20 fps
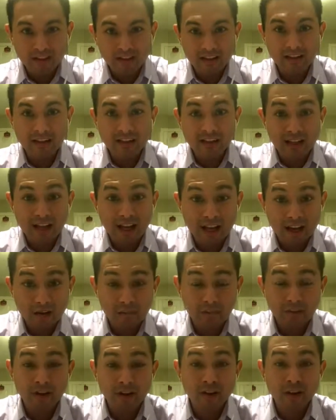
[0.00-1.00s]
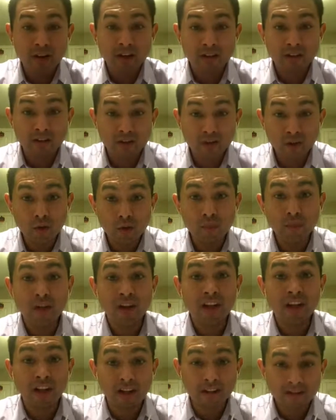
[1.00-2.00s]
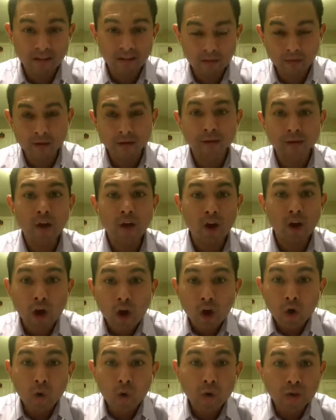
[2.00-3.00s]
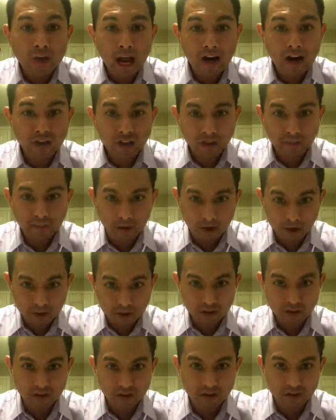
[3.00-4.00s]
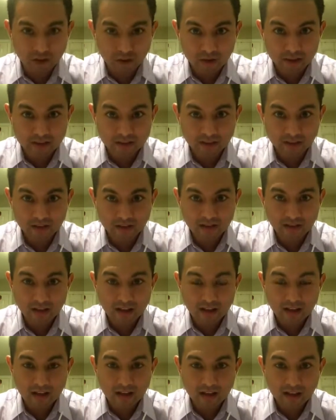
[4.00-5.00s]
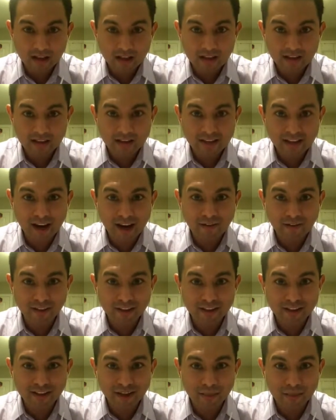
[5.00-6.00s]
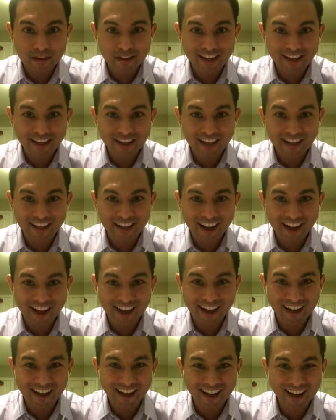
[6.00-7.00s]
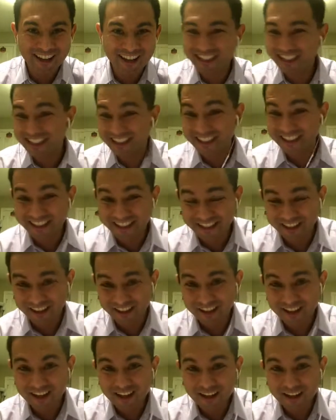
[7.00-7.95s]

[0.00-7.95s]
the client, but your consumer and customer of who's actually purchasing your services is definitely something to consider.